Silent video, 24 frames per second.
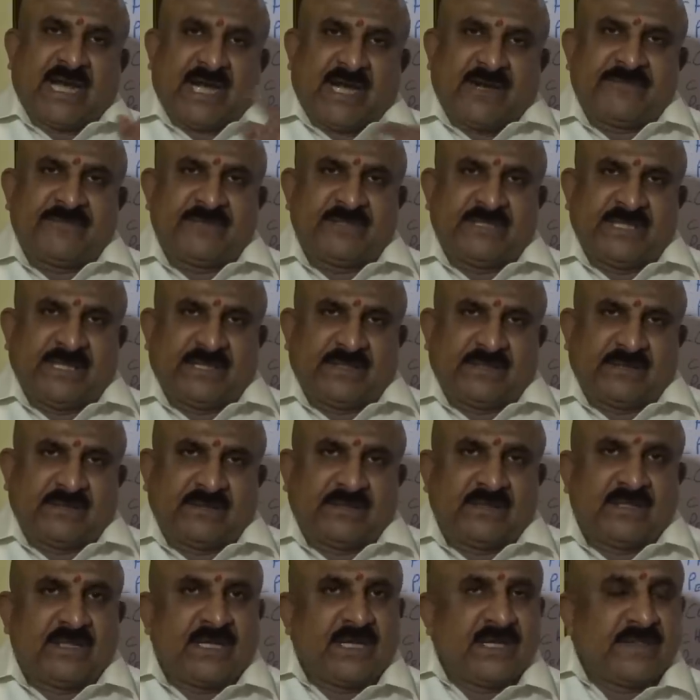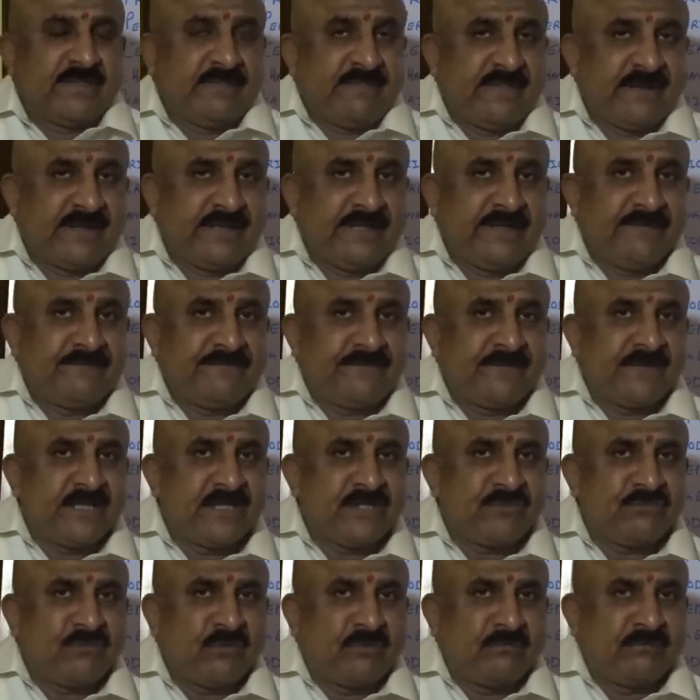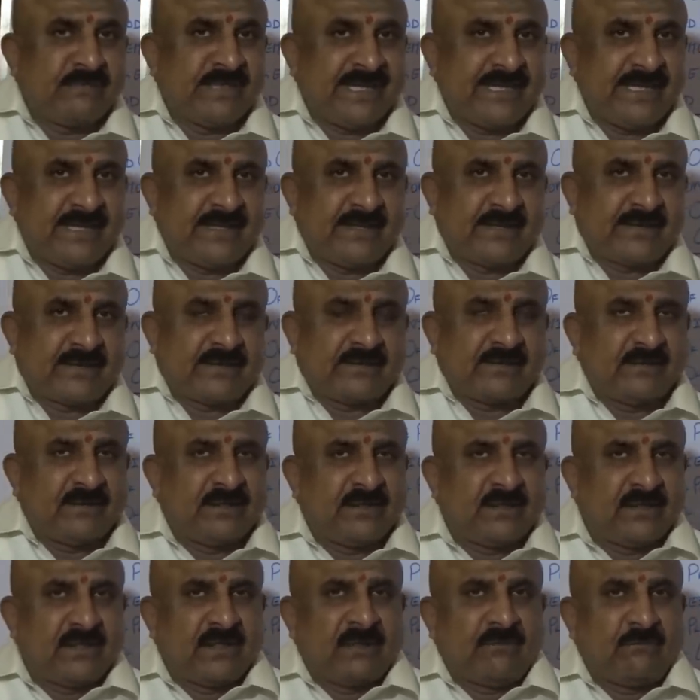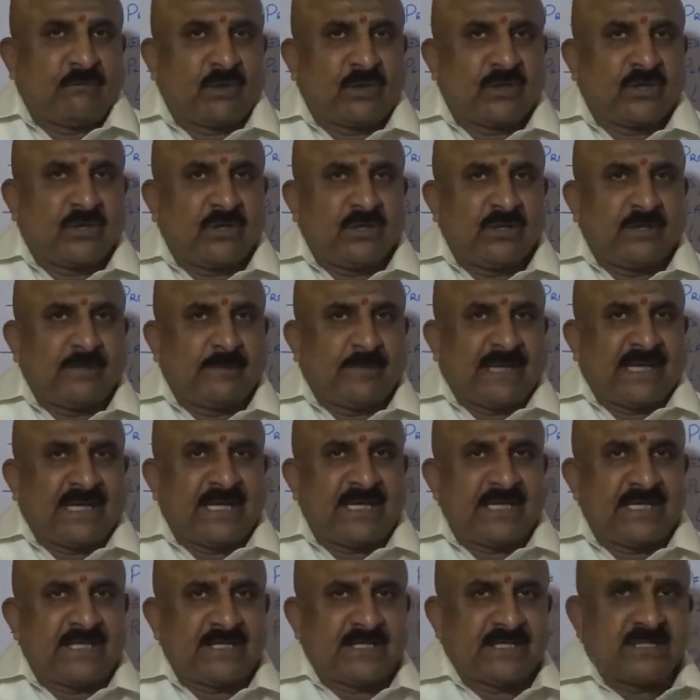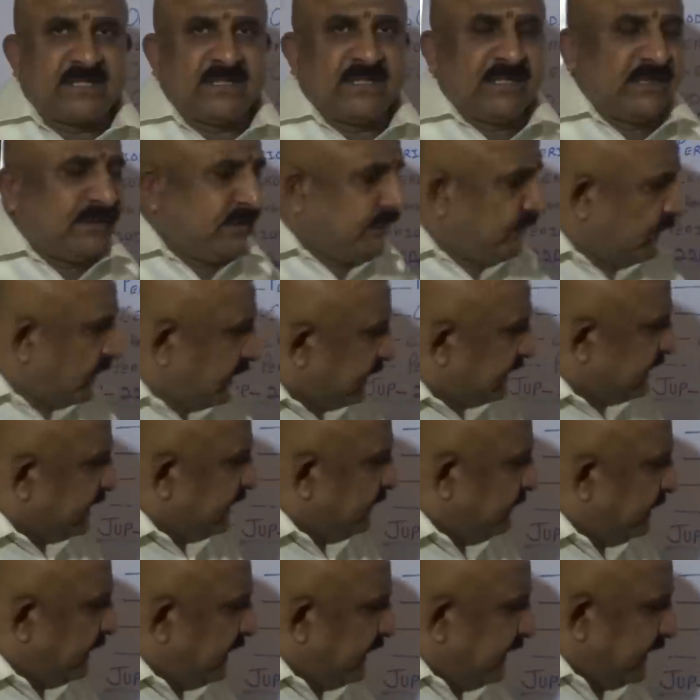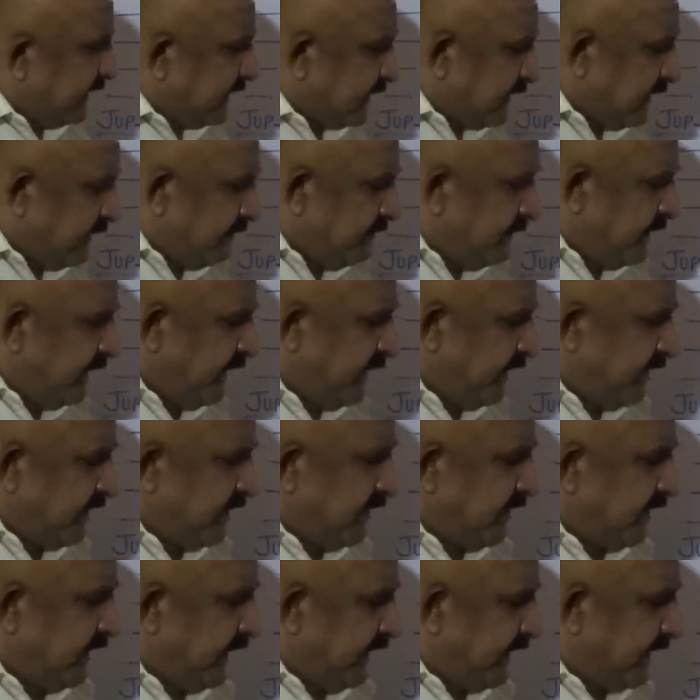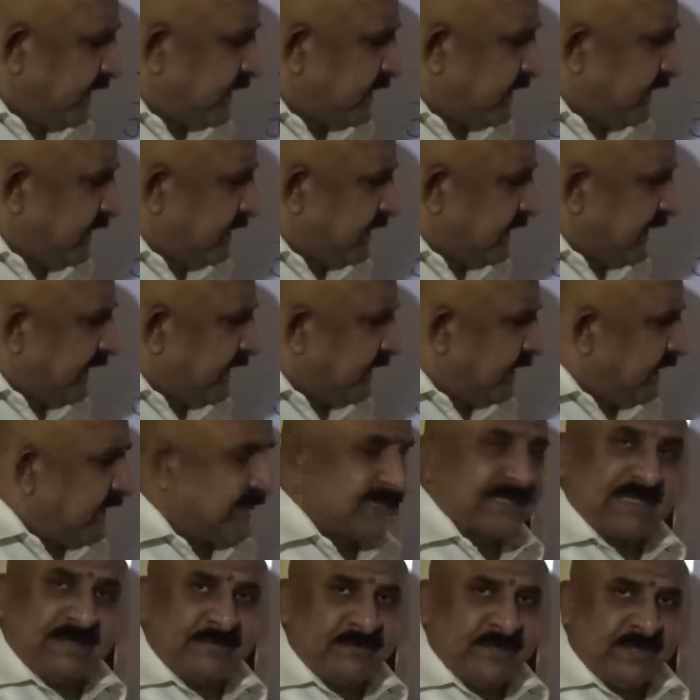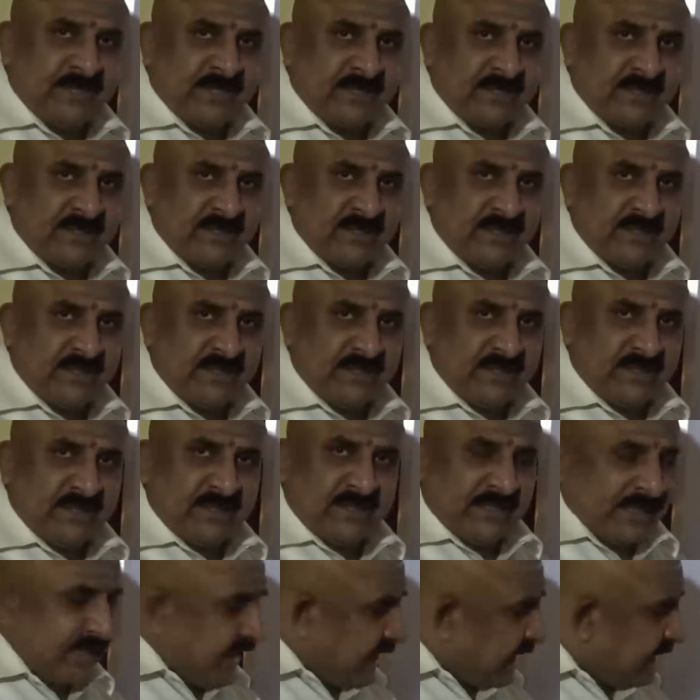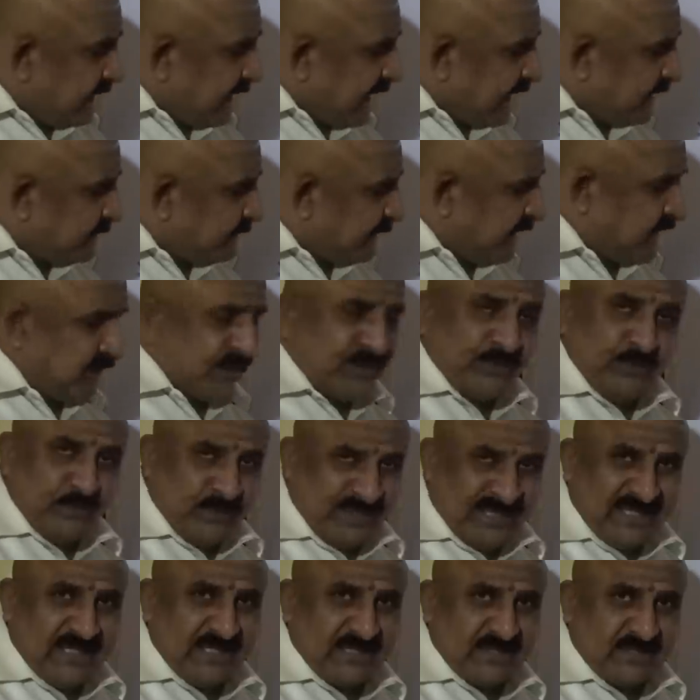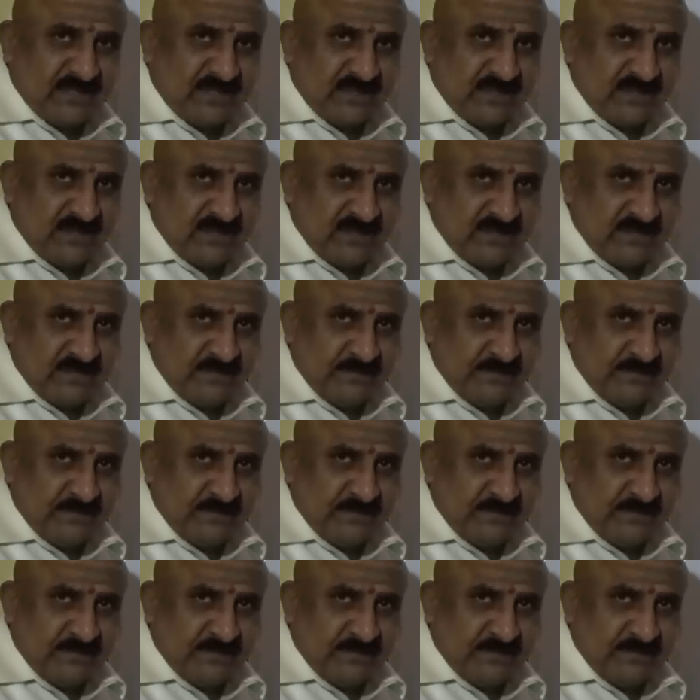After that, the difference from there, what all the planets, for example, it has come here, it has Saturn has come here and aspected Venus,